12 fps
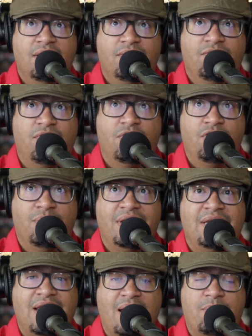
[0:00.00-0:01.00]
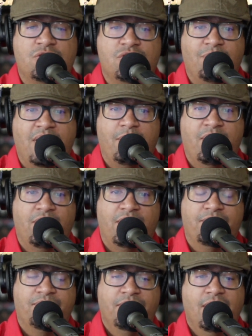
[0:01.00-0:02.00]
for doing damage to my
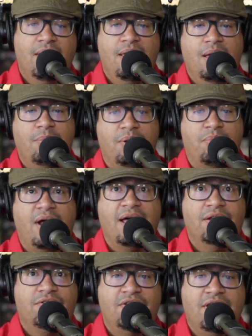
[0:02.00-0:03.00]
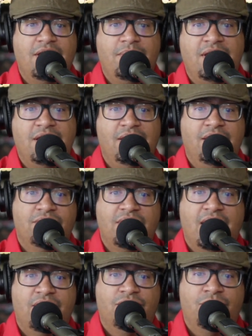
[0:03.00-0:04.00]
opponent. But Brian's team, he's
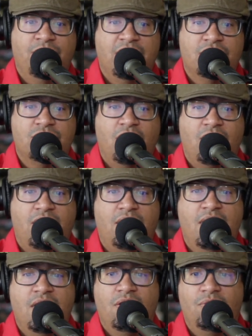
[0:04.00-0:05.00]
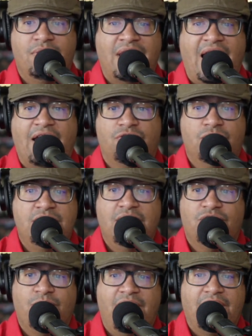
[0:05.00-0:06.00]
got his Minotaur who
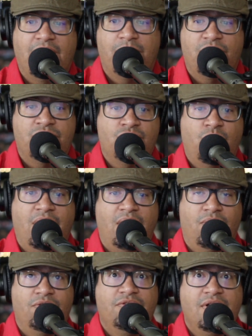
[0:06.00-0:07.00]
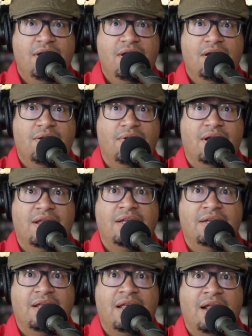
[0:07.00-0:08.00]
casualties my number 12, right?
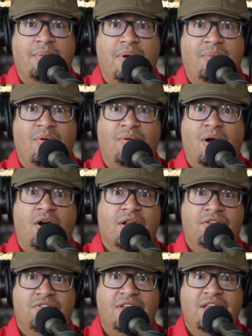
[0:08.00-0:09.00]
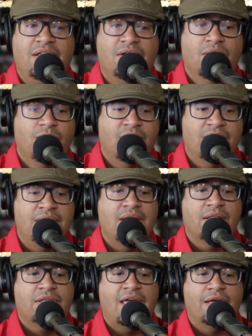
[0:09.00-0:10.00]
And I'm already seeing what a
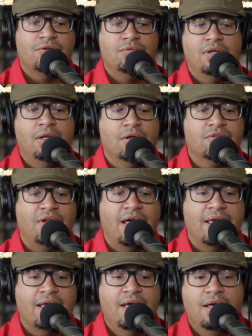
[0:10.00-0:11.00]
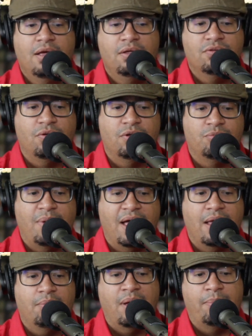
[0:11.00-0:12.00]
death casualty looks like. So it's
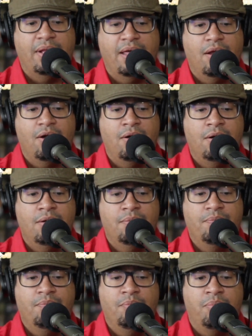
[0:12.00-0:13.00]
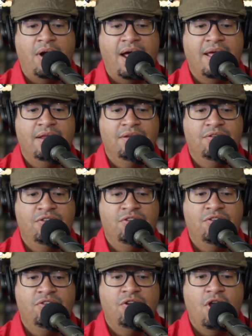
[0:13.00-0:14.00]
my player, Brian
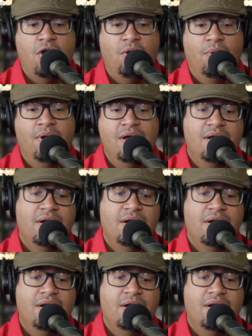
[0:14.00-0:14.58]
Snow.